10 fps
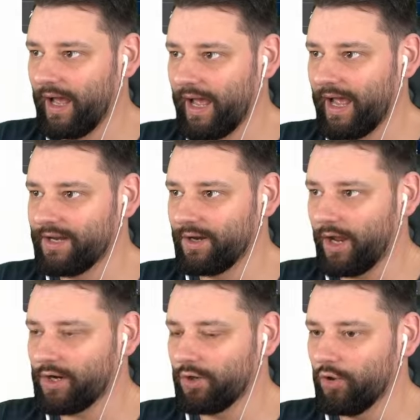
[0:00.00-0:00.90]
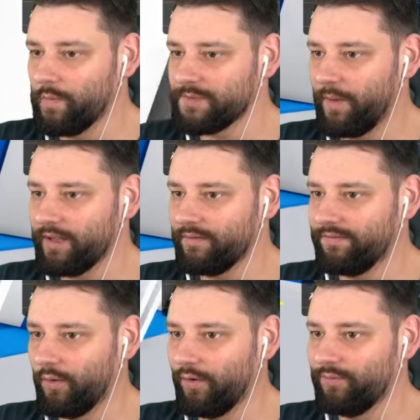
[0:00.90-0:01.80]
and I can almost buy the
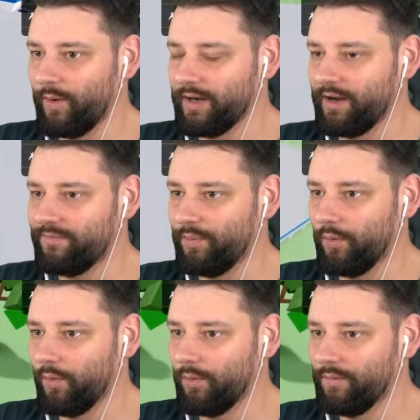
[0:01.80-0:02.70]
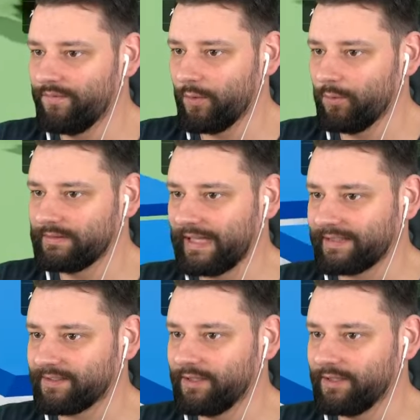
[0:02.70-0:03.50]
fourth one, and I've bought all fuel tanks.